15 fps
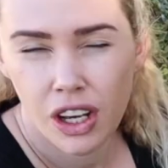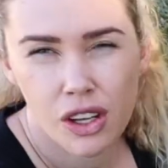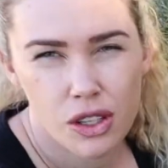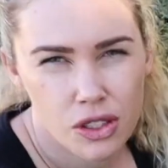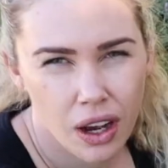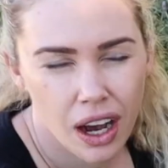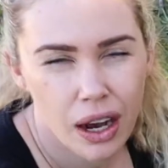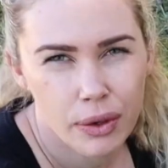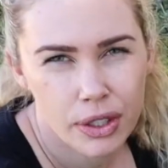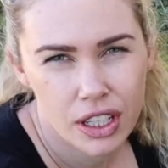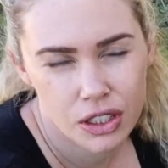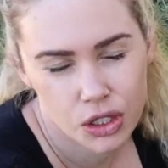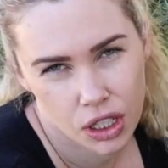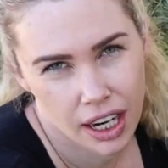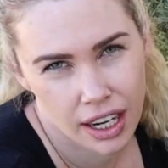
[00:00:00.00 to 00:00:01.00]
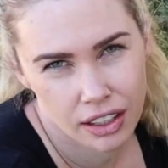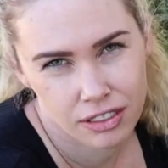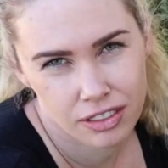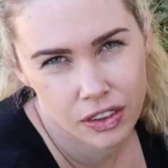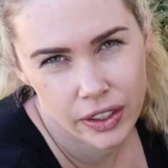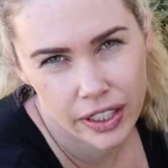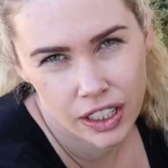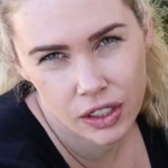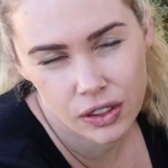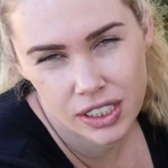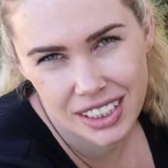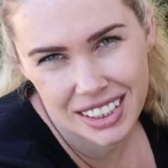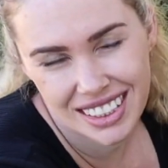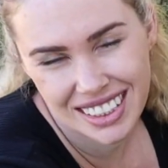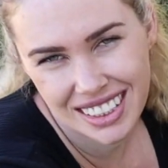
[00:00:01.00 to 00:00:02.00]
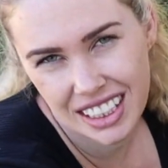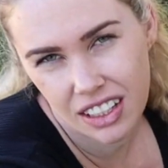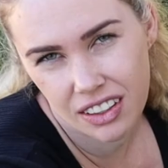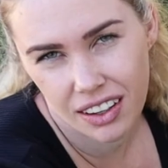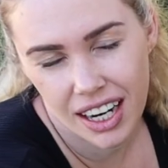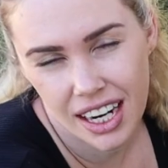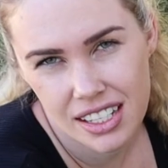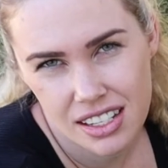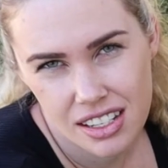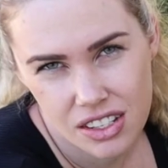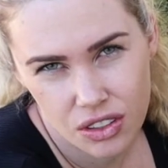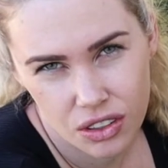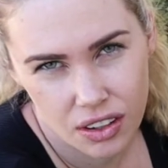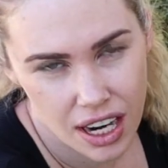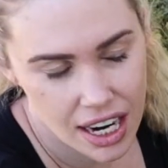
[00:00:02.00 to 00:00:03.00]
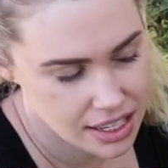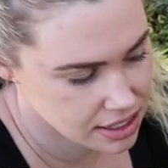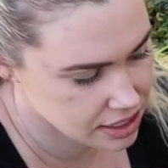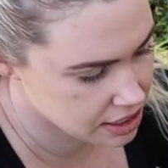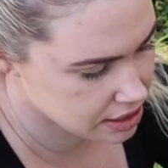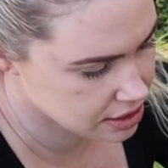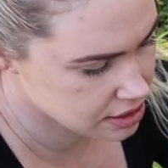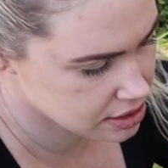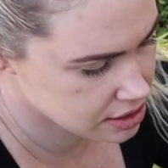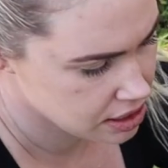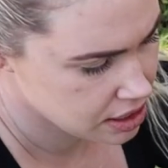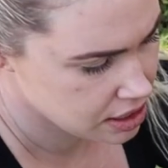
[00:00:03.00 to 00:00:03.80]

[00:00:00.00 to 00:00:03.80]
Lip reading: So I would try and avoid using any grasses or grass seeds